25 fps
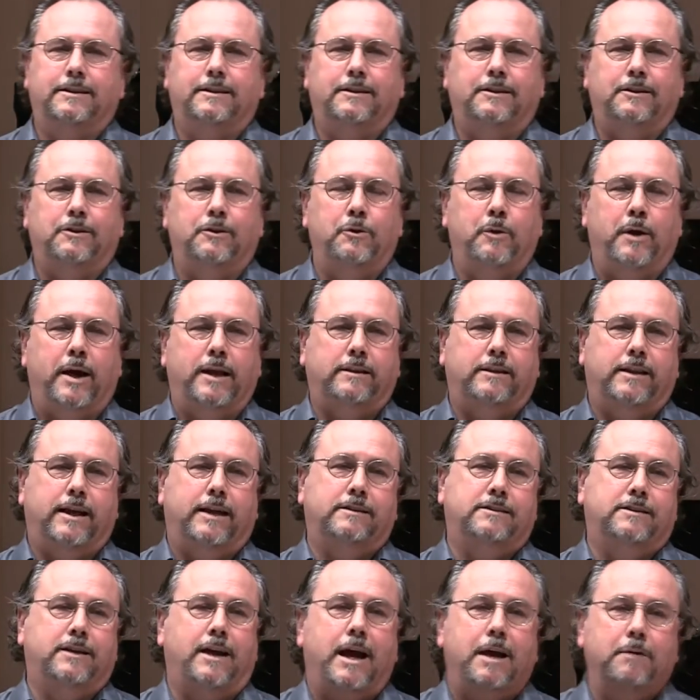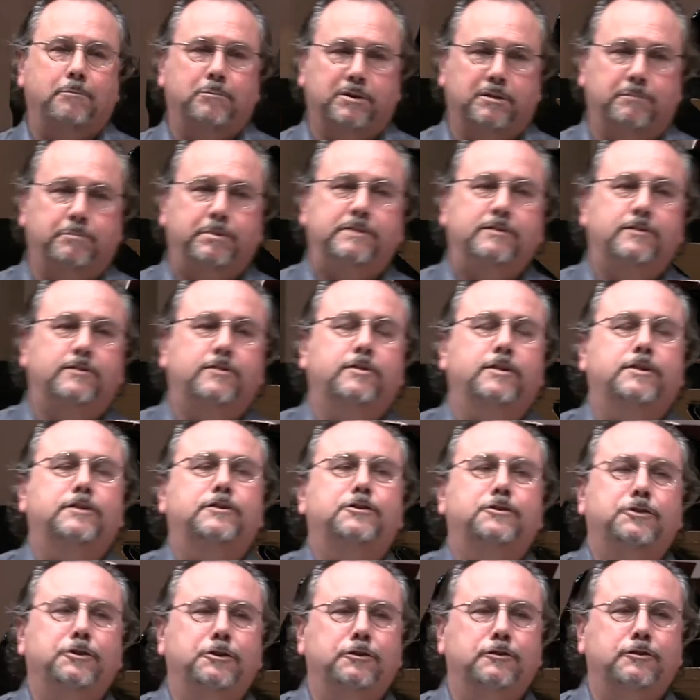who at that time would have been
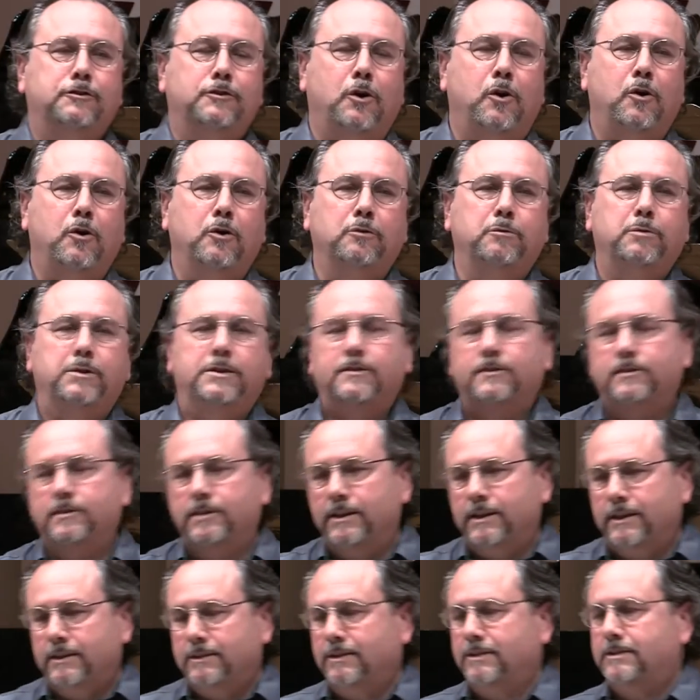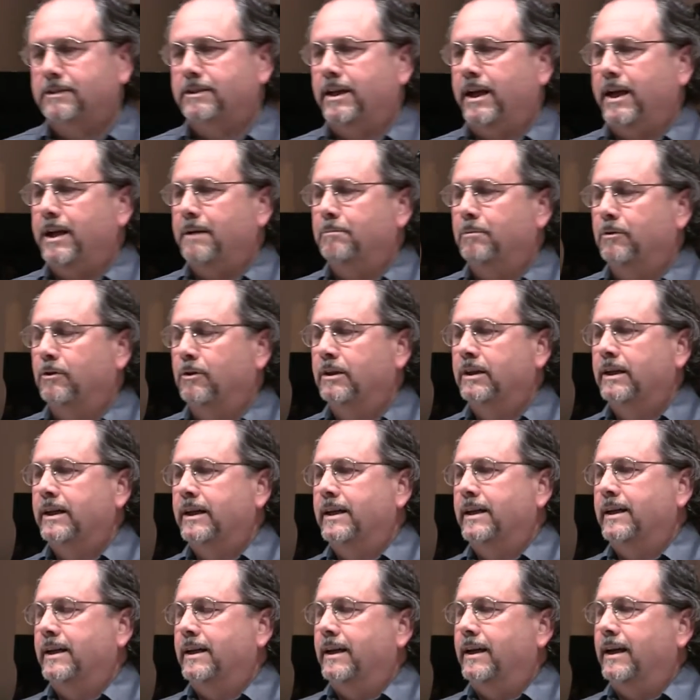six years old, we sit at the table
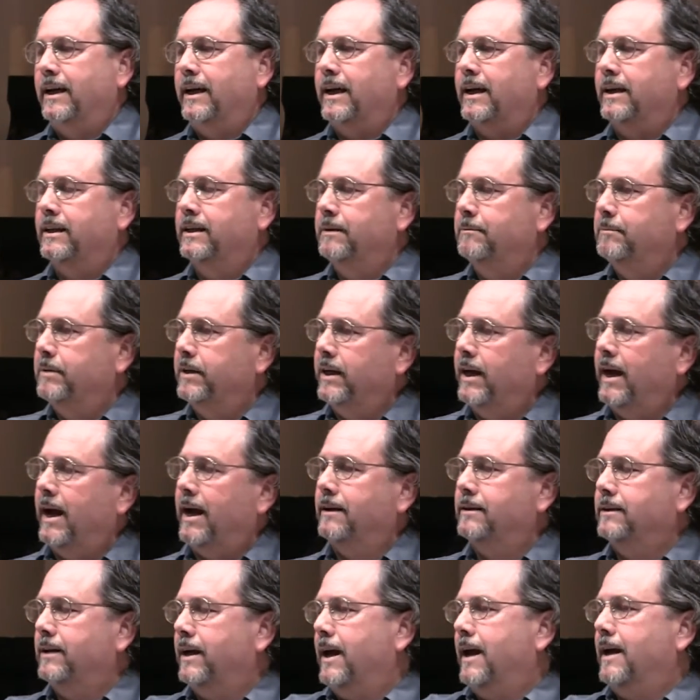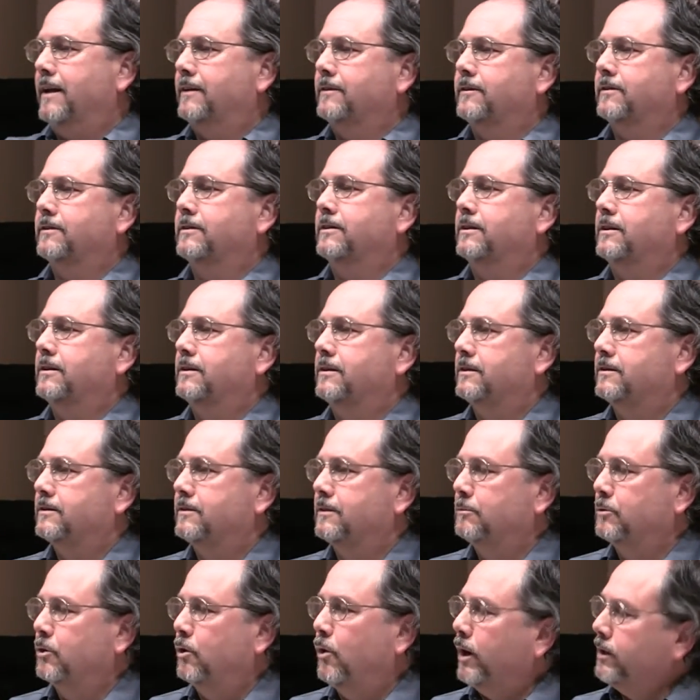and he began to ask
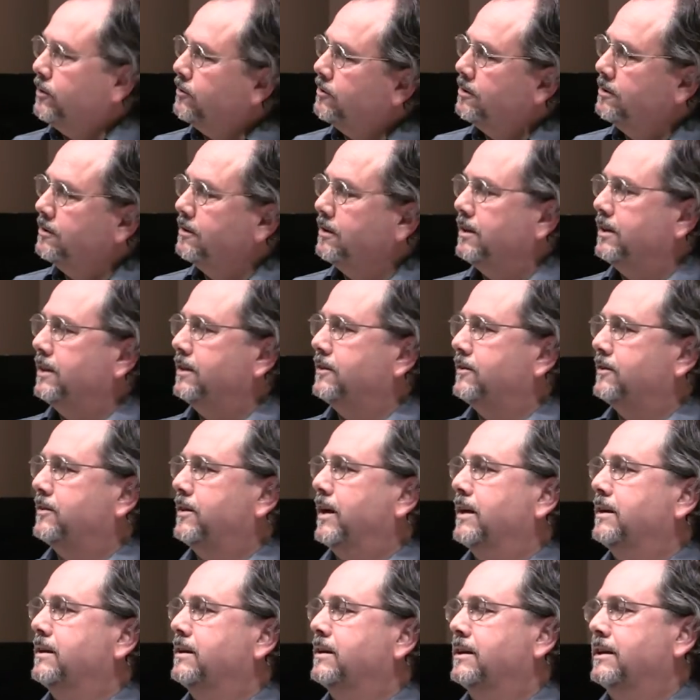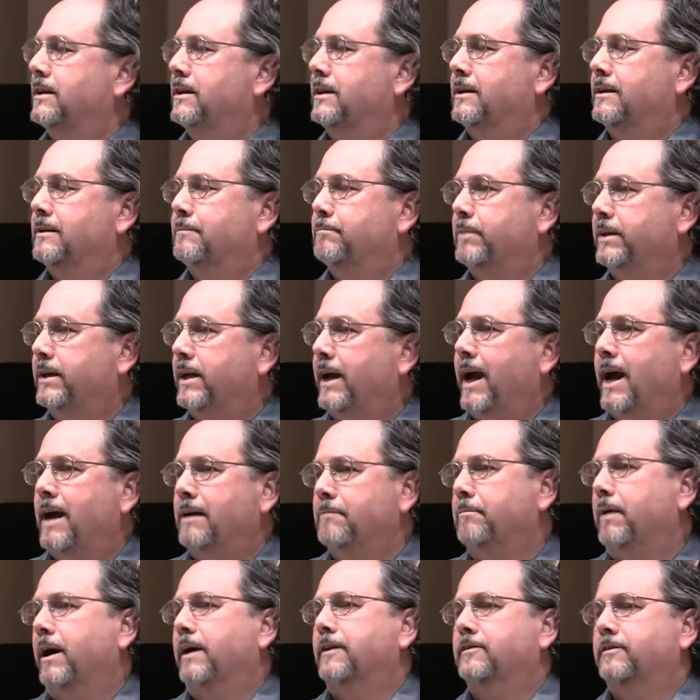some questions. And he said, began
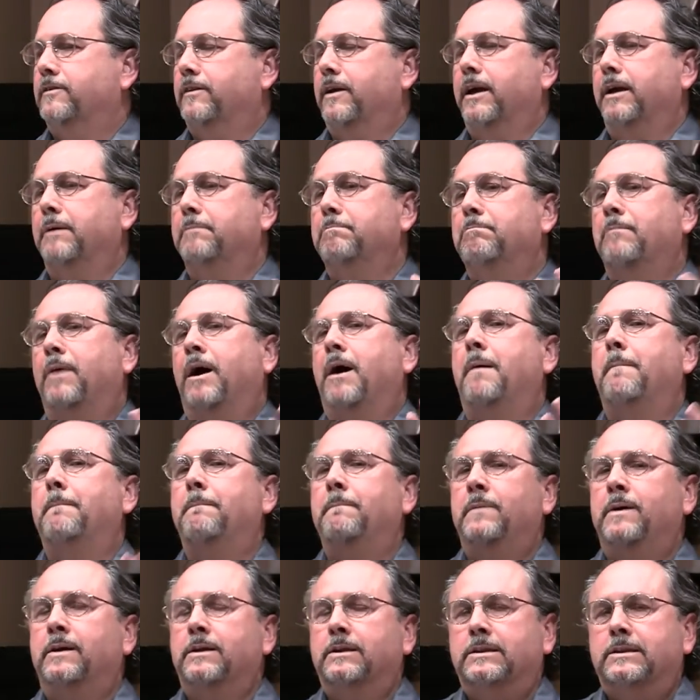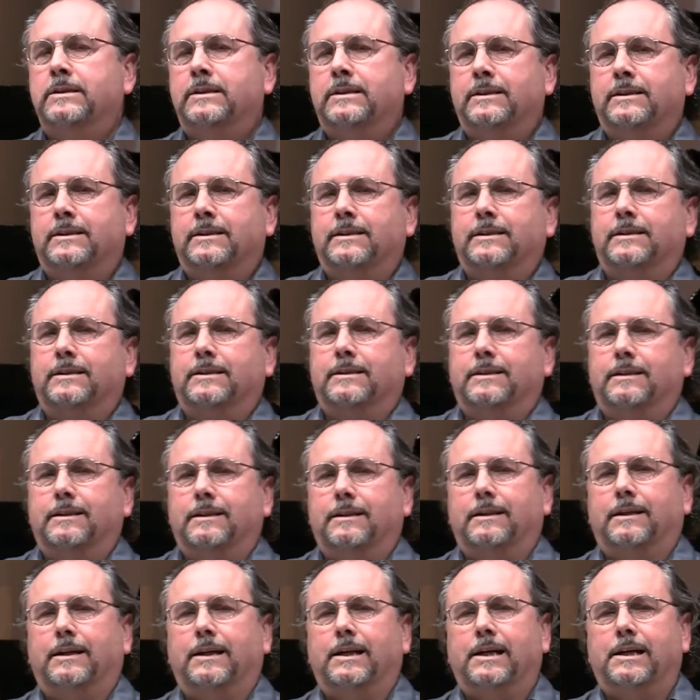by saying, Mom,
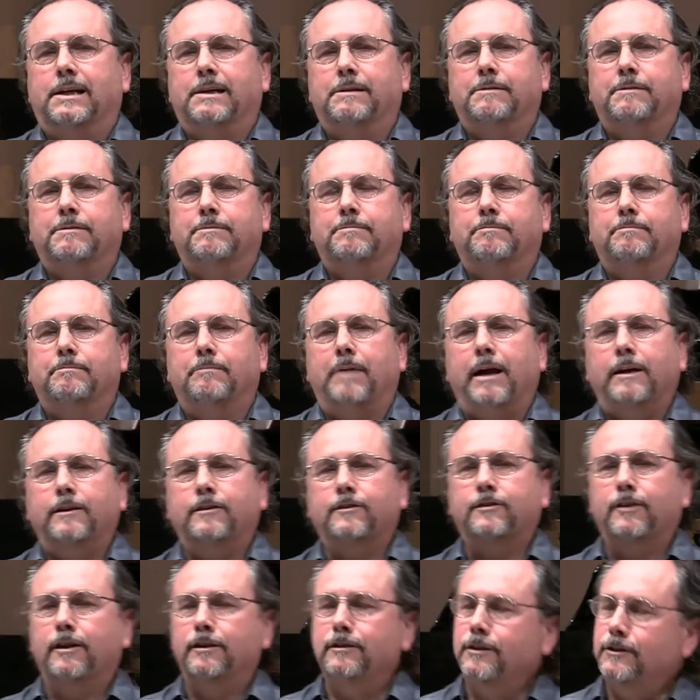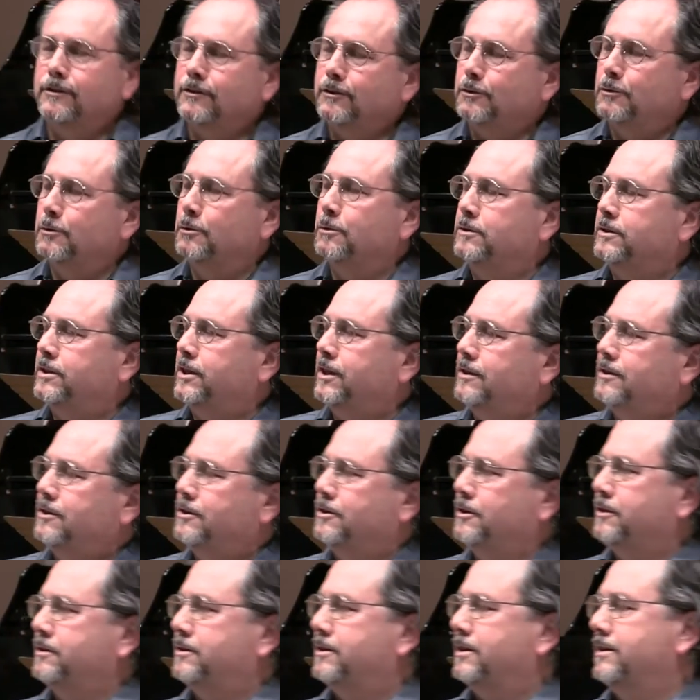uh, my Sunday school
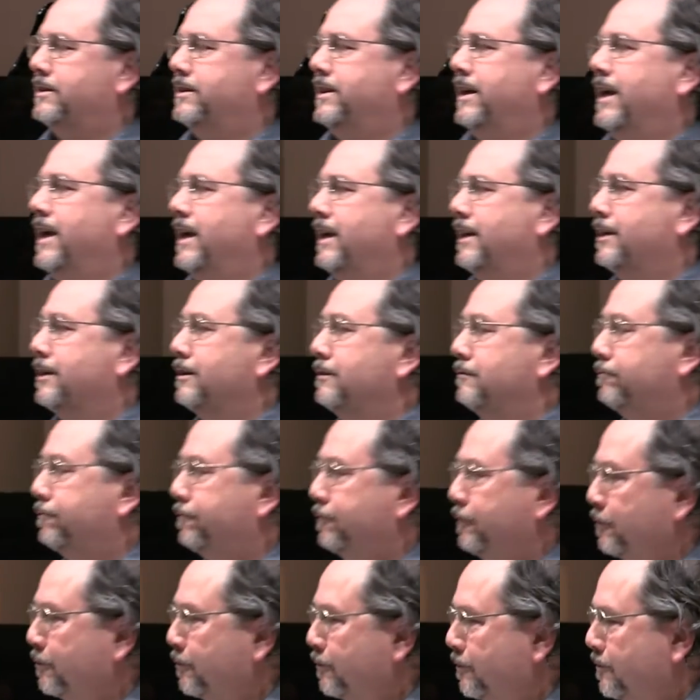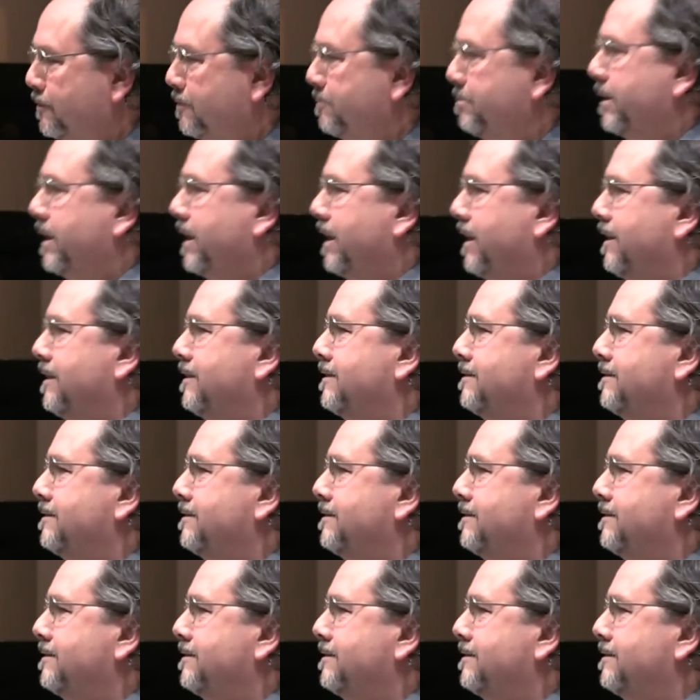teacher today confused me.